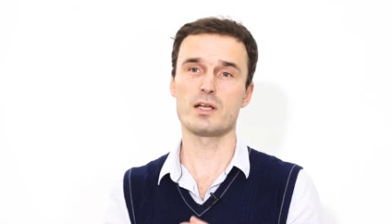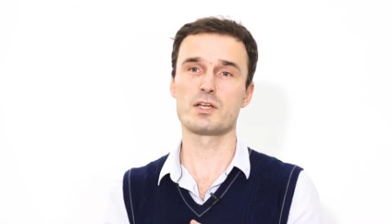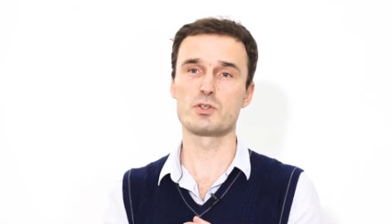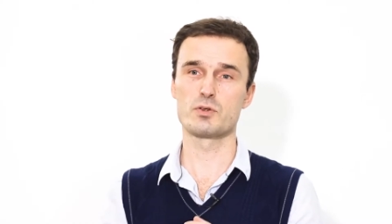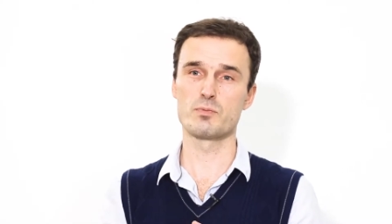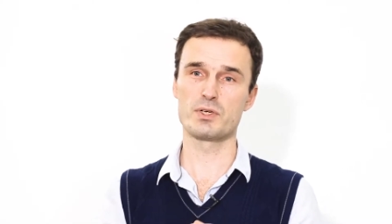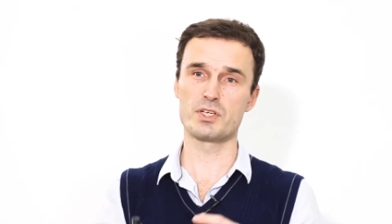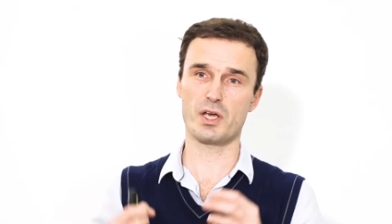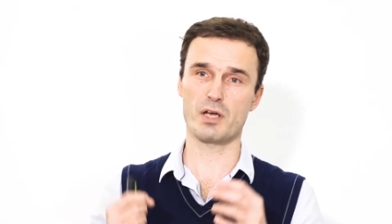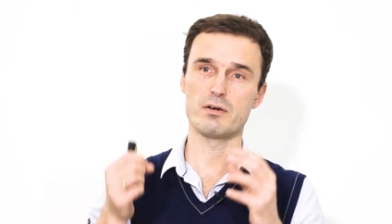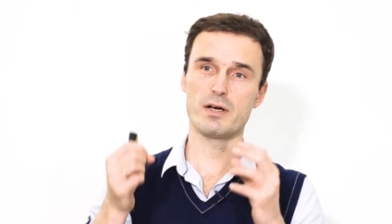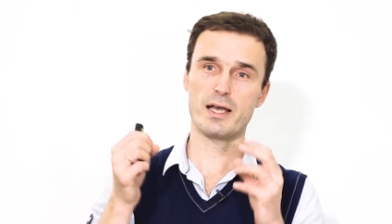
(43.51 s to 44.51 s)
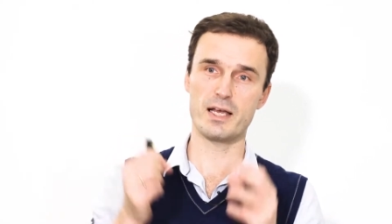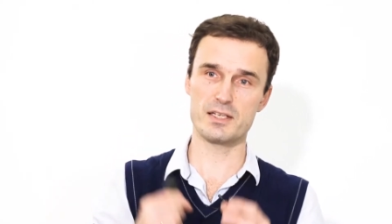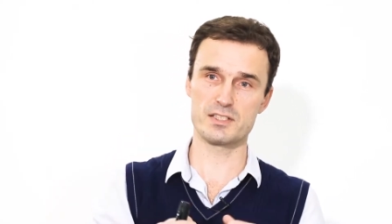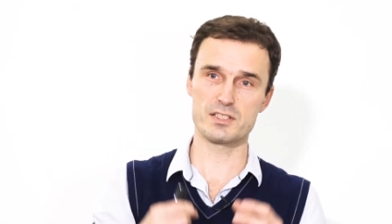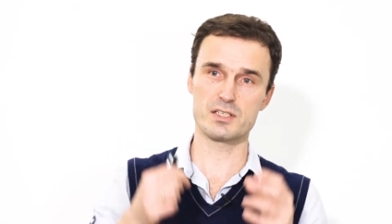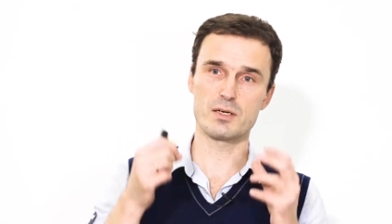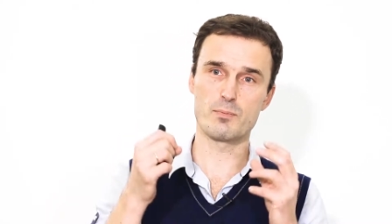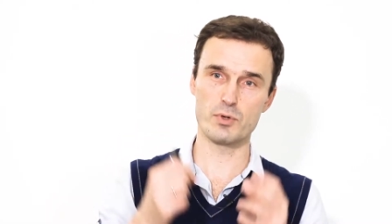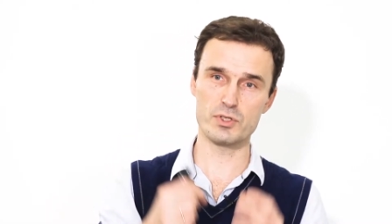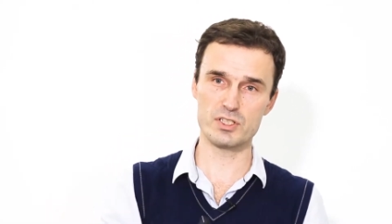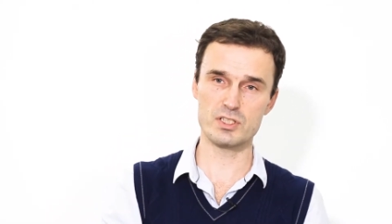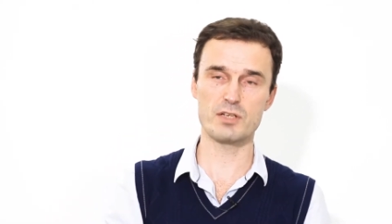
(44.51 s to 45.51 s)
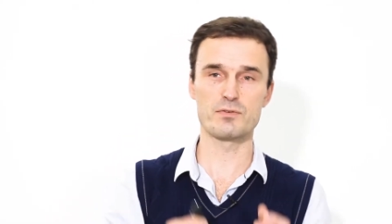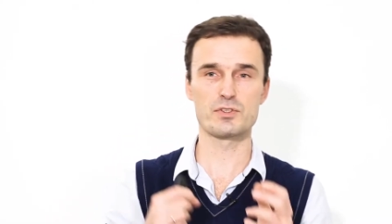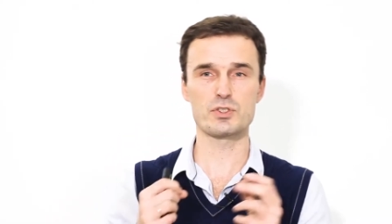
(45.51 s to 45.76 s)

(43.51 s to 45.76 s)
electrode material as positive,